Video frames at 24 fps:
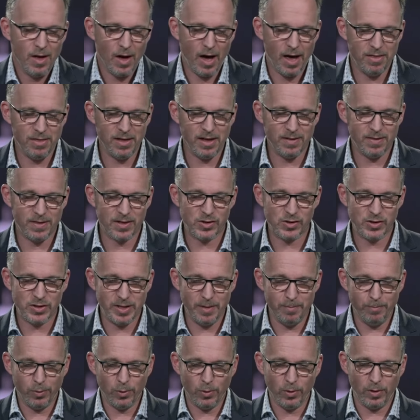I think the
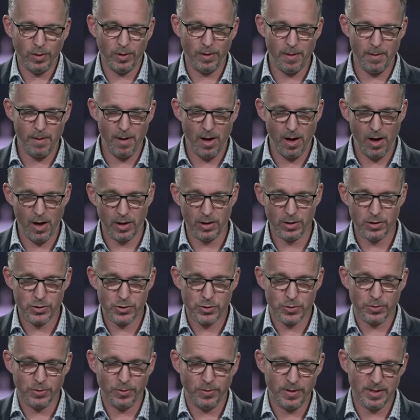simple uh,
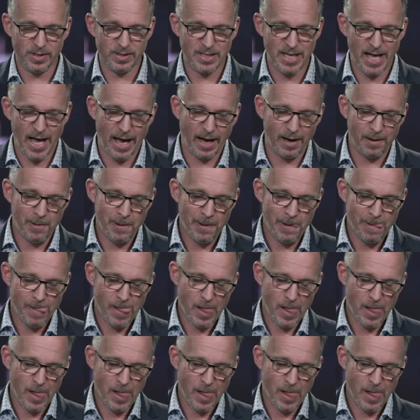truth is that